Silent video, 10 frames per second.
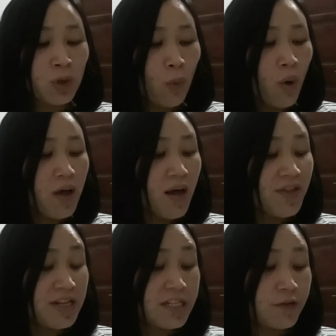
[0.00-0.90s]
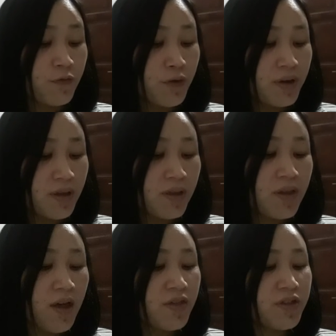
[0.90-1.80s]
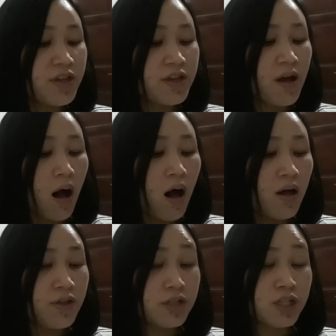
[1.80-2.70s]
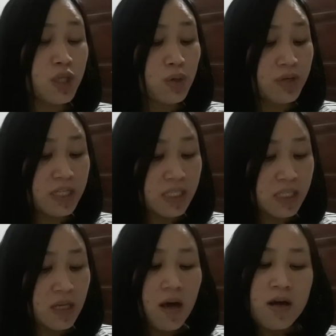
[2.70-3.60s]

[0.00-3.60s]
Why are they different than the other students?